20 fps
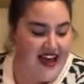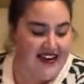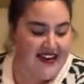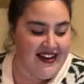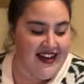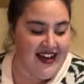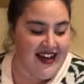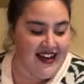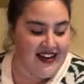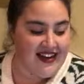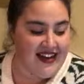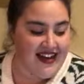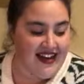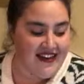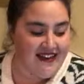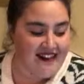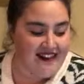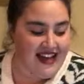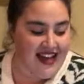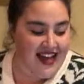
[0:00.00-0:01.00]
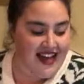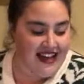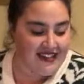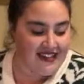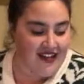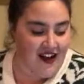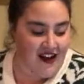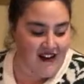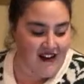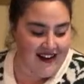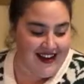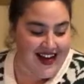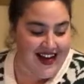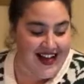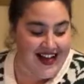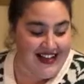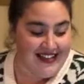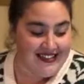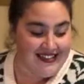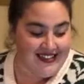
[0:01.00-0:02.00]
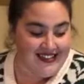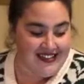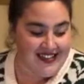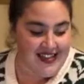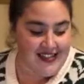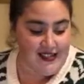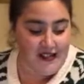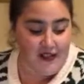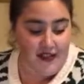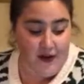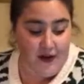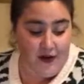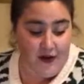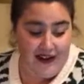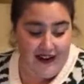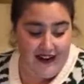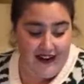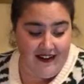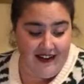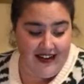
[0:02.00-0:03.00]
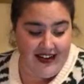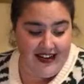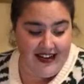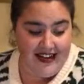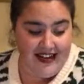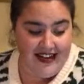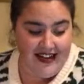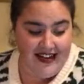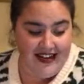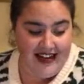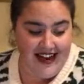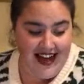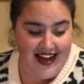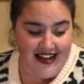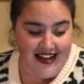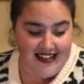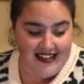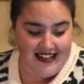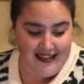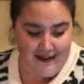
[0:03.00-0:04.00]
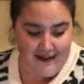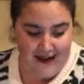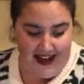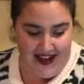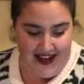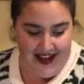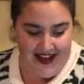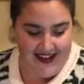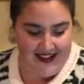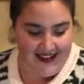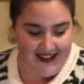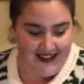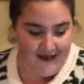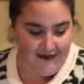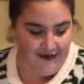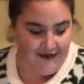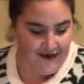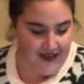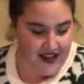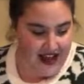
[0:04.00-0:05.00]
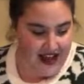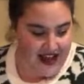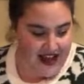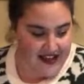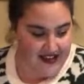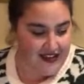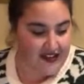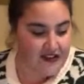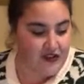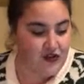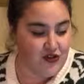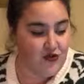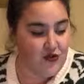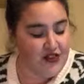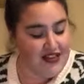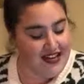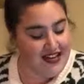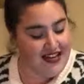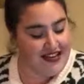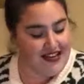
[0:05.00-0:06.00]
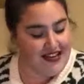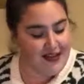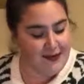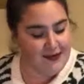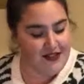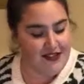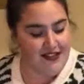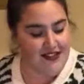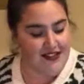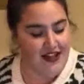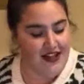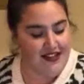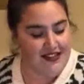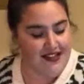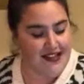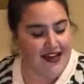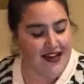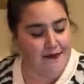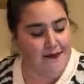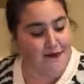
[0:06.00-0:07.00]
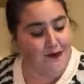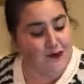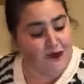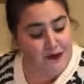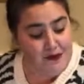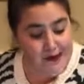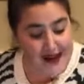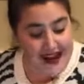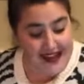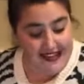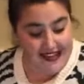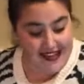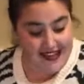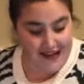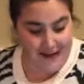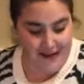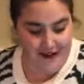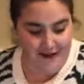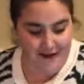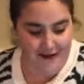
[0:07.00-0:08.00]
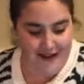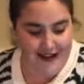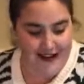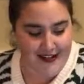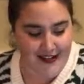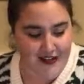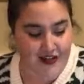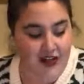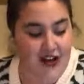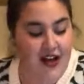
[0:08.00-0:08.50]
And Carol X Aria S says the Ordinary Niacinamide. And Julia keeps the Glossier Moon Mask in her fridge.